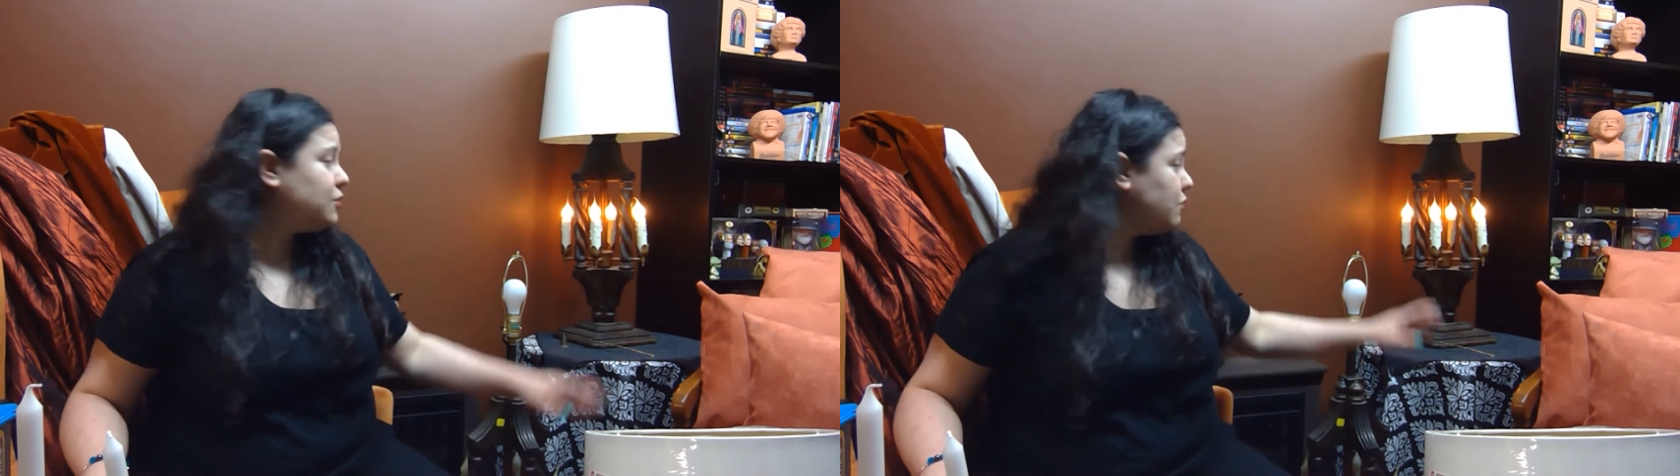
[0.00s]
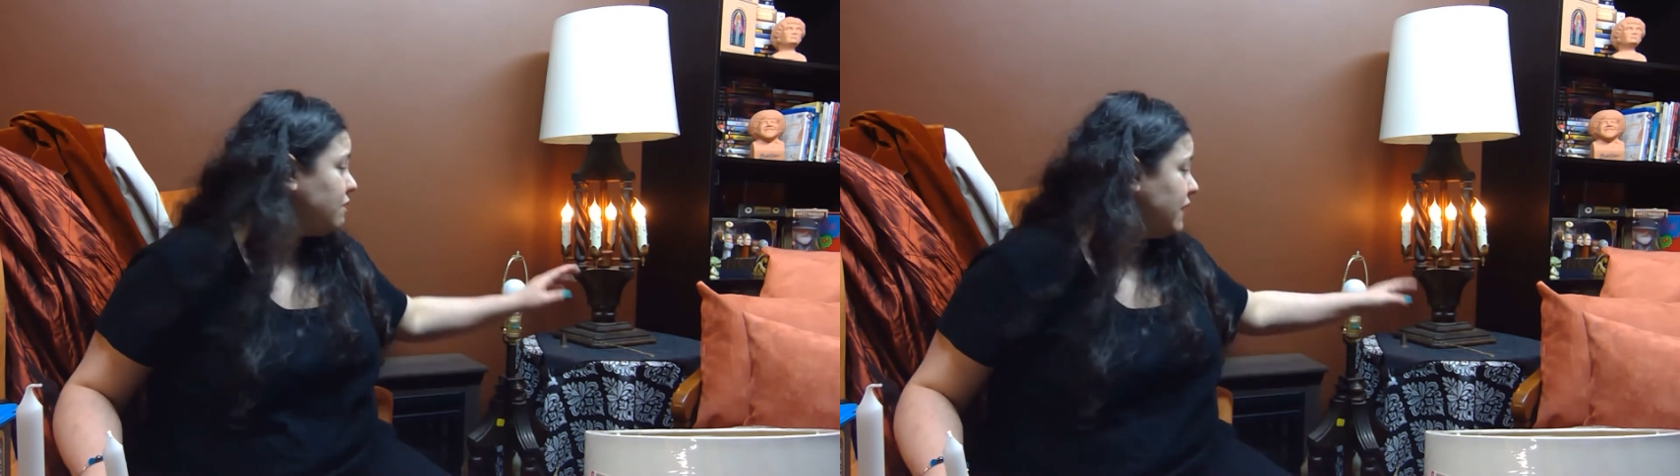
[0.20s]

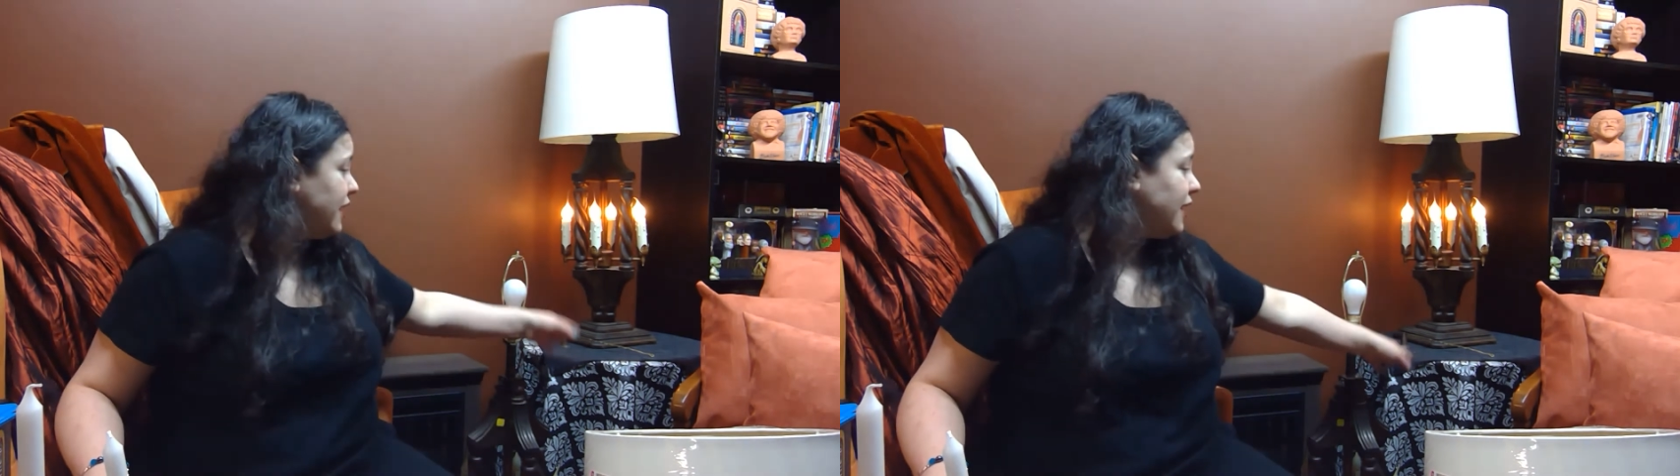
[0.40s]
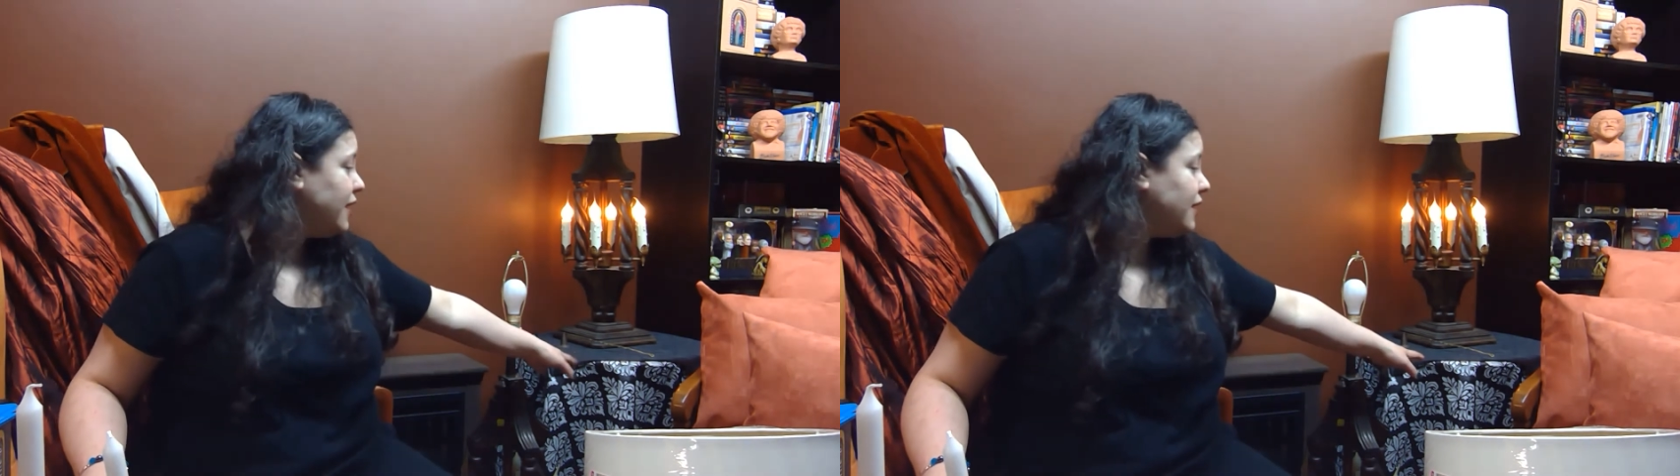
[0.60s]
sort of
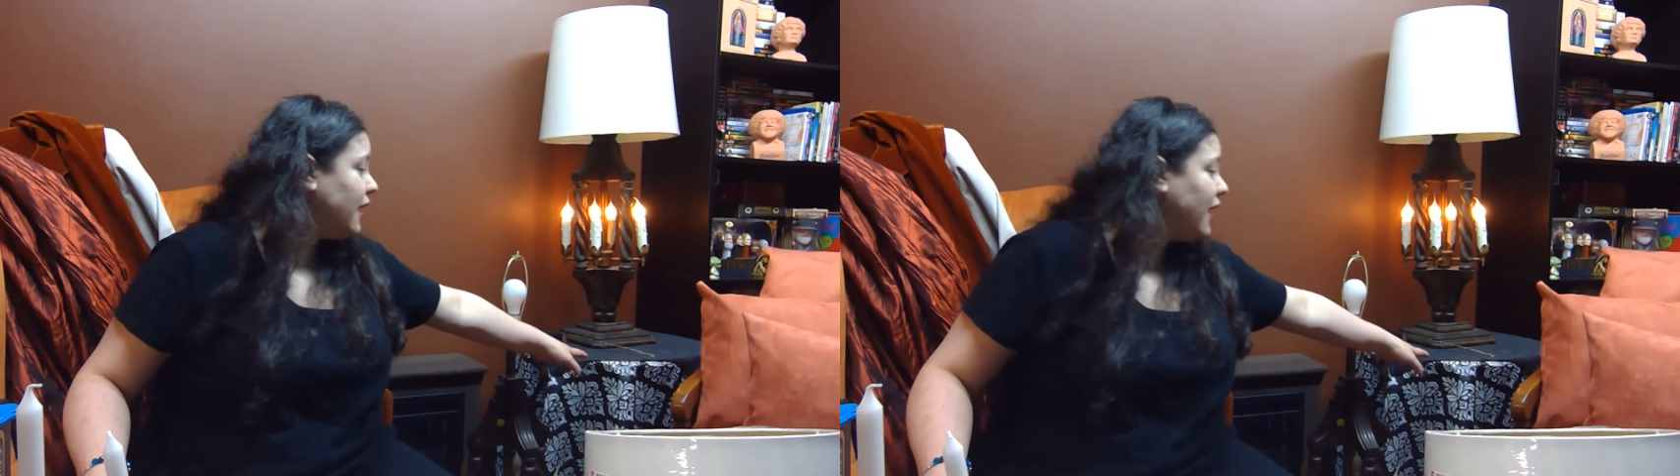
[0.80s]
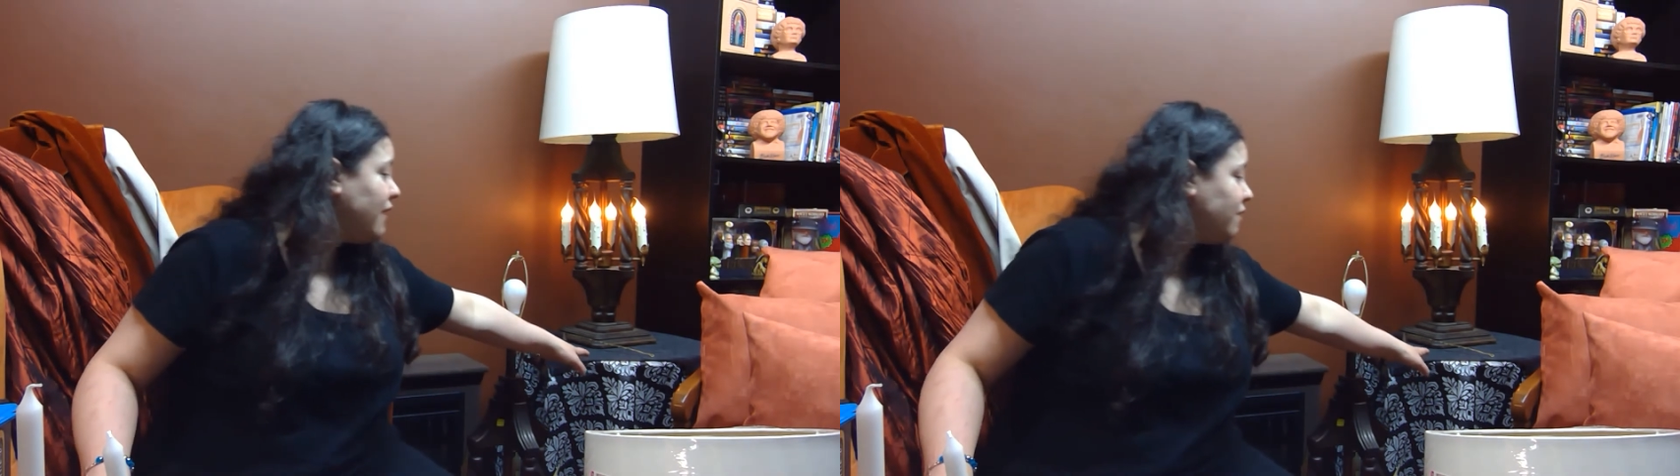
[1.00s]
like I
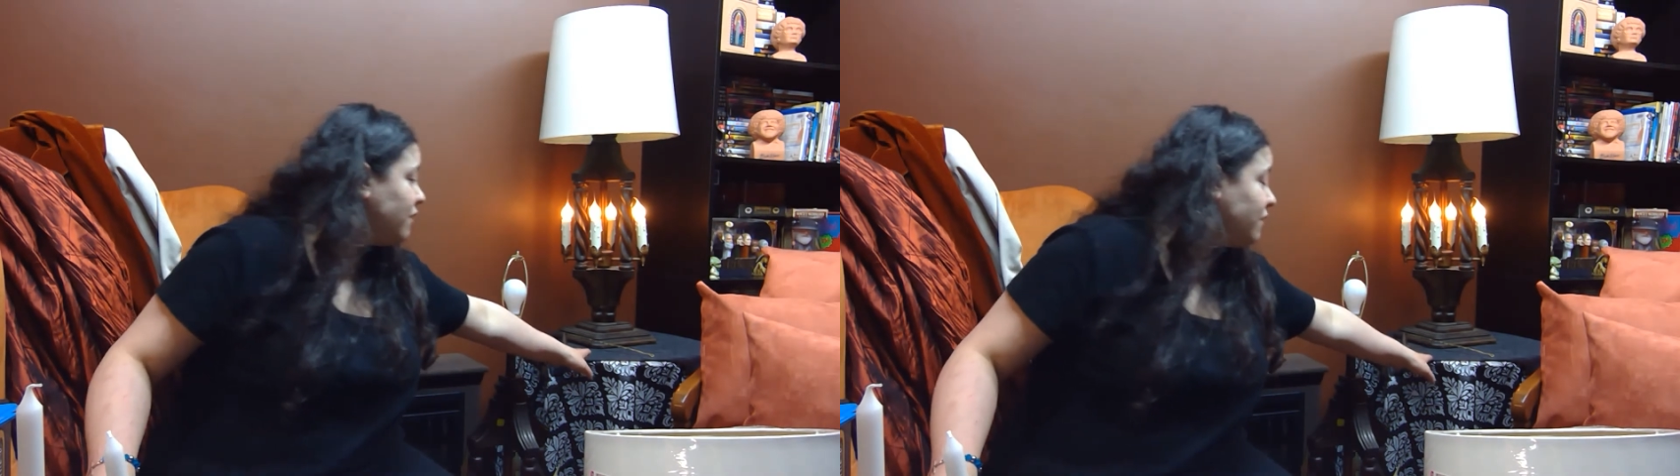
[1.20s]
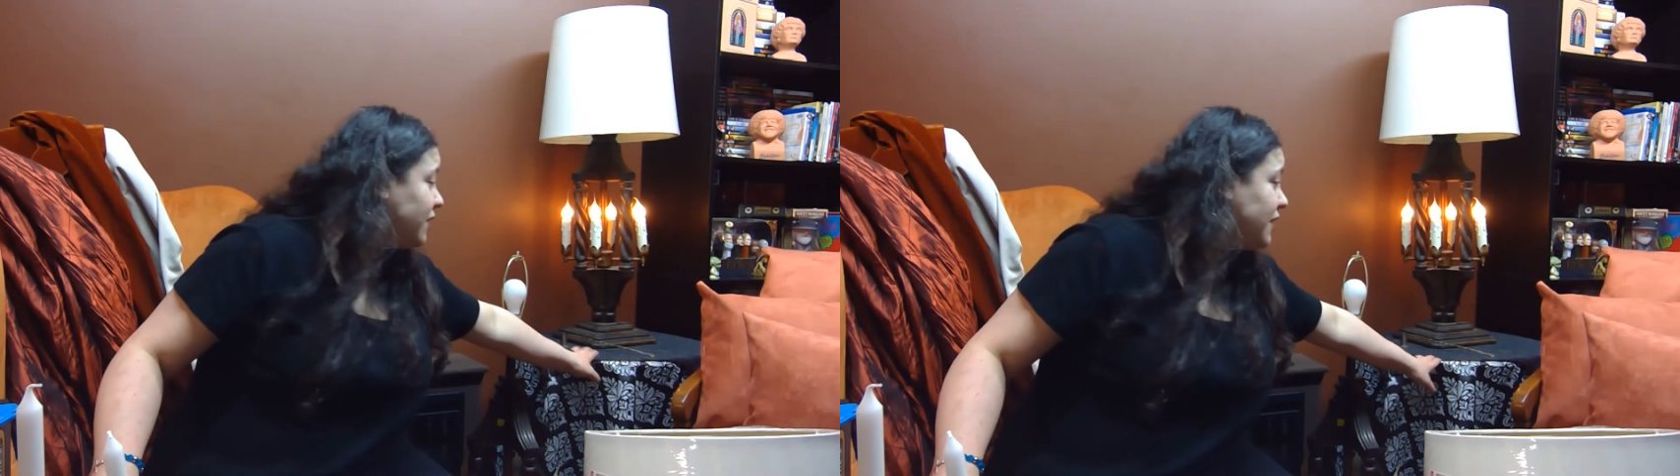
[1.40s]
have
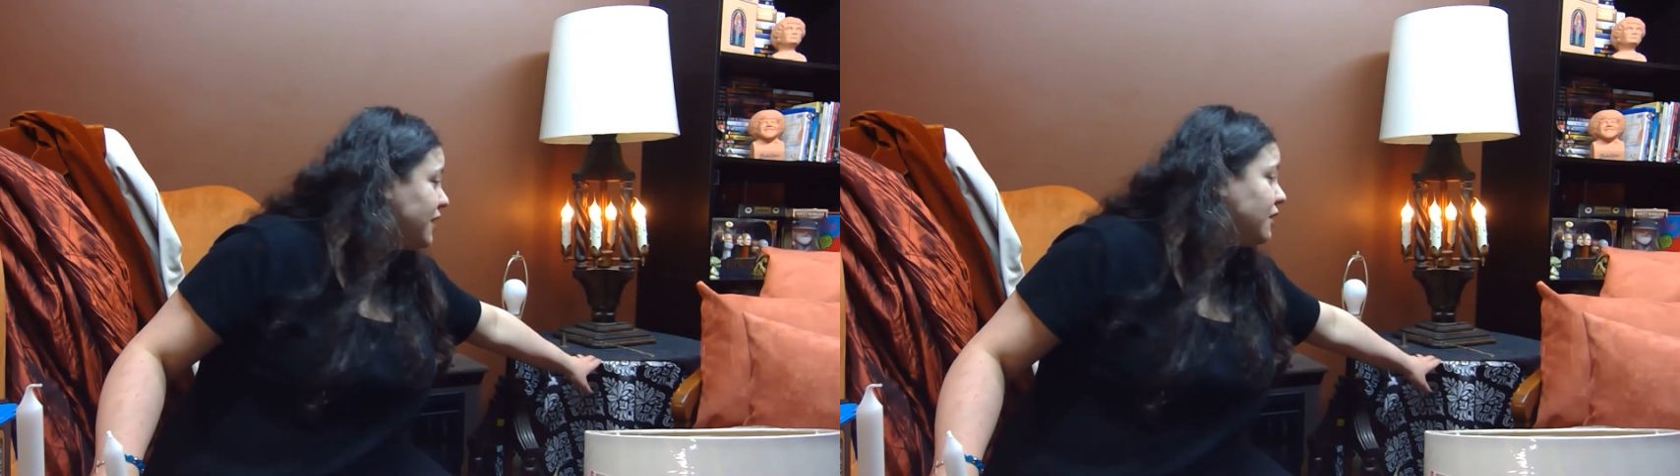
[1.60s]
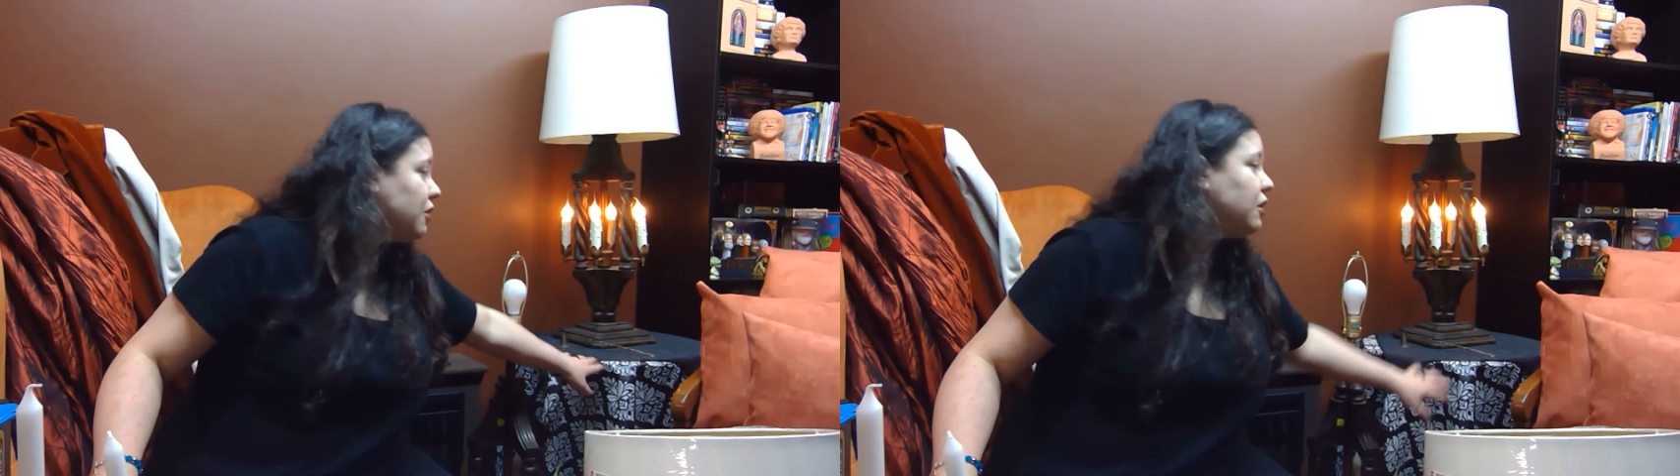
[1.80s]
over
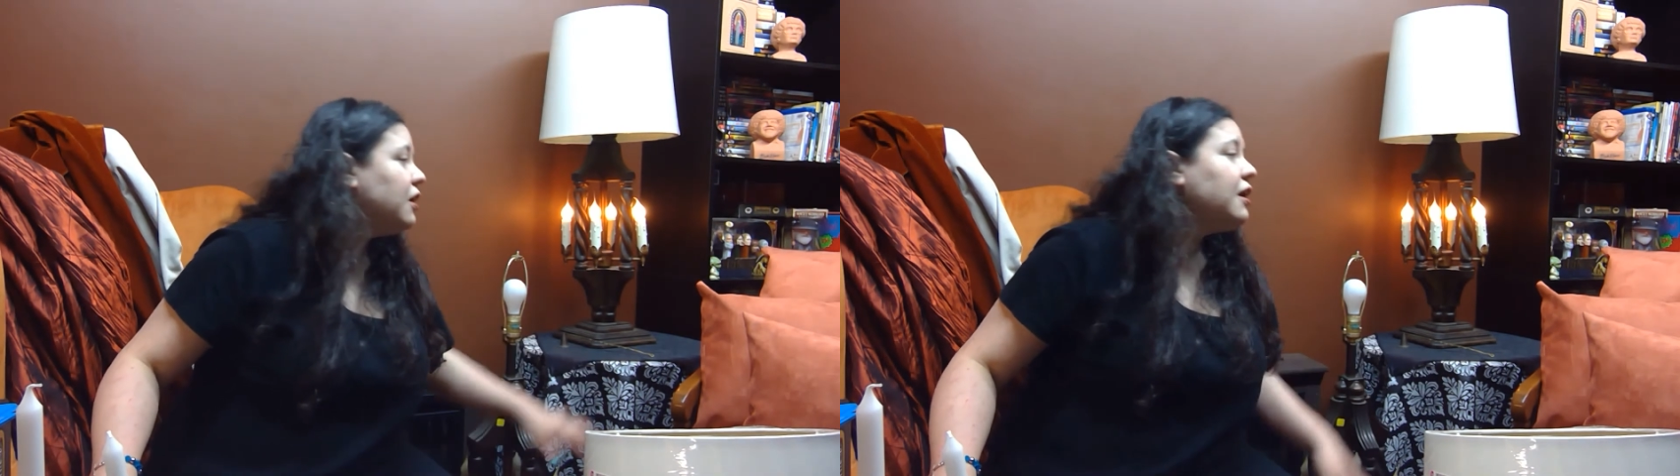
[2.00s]
here,